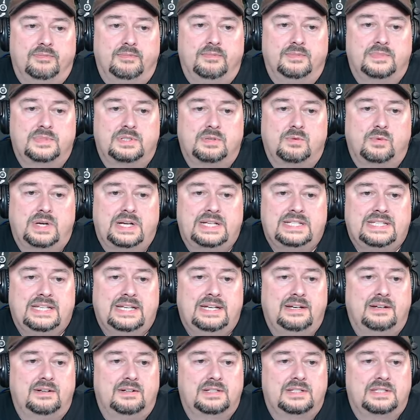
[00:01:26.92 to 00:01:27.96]
So what I said
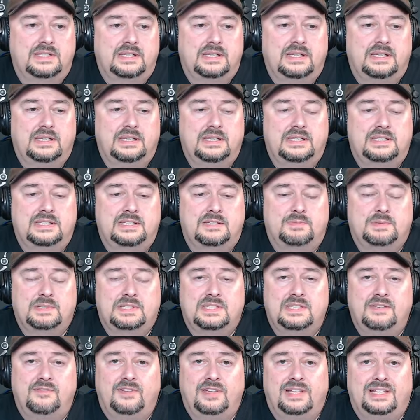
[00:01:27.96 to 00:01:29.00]
here, it's a
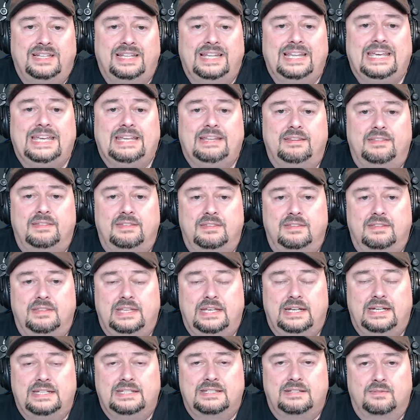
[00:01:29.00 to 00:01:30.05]
specific length
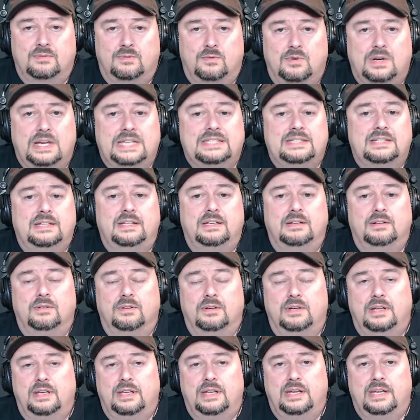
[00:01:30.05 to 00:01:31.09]
that isn't resonant
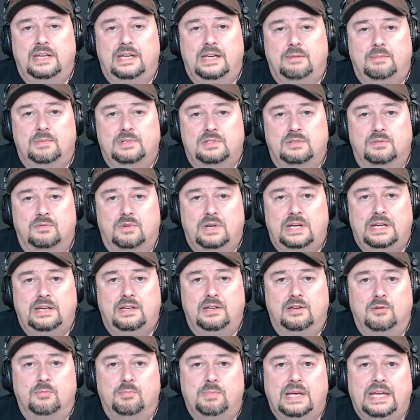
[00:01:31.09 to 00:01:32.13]
on any amateur
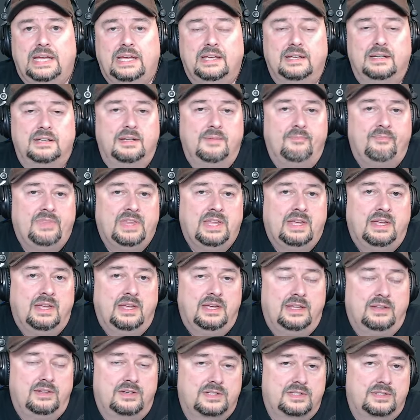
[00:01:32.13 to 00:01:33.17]
radio band.
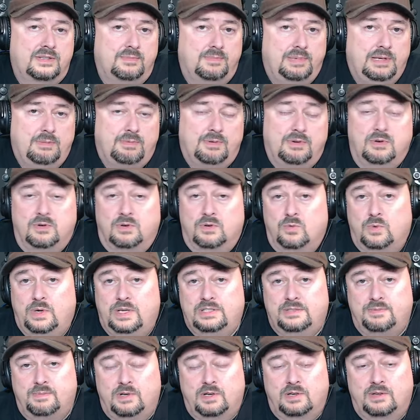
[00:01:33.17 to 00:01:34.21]
And there's some people who are way
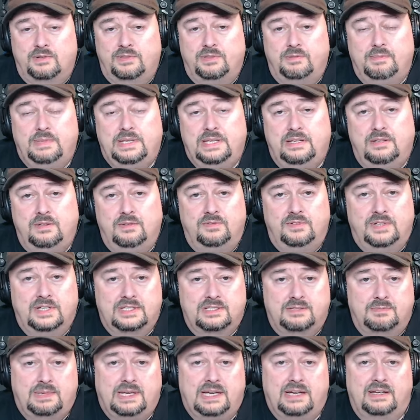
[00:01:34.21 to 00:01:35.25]
smarter than me who've done
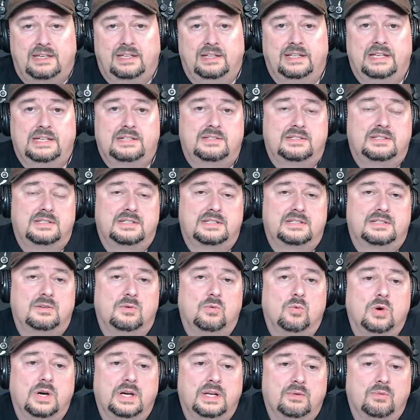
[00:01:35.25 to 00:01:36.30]
some calculations as to
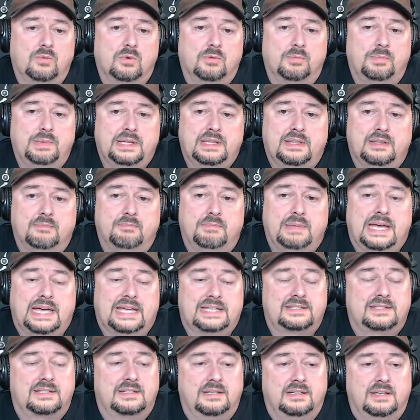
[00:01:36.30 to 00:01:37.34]
what will be the
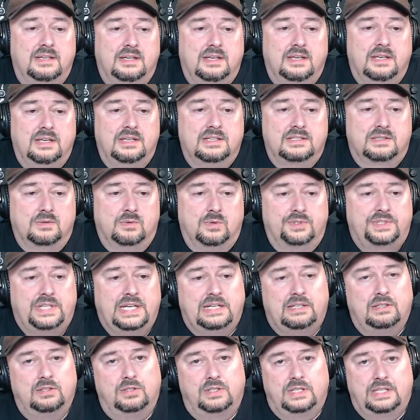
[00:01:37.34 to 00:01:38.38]
best. So we'll take
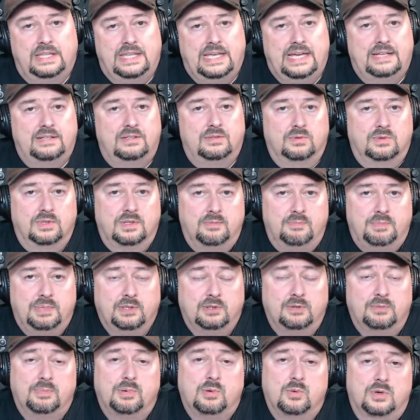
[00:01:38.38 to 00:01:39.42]
a look at that during the
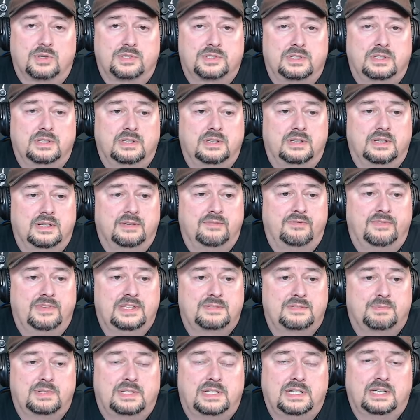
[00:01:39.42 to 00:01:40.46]
build portion of this
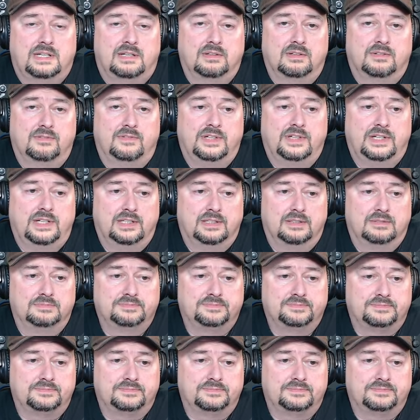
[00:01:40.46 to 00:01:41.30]
particular video.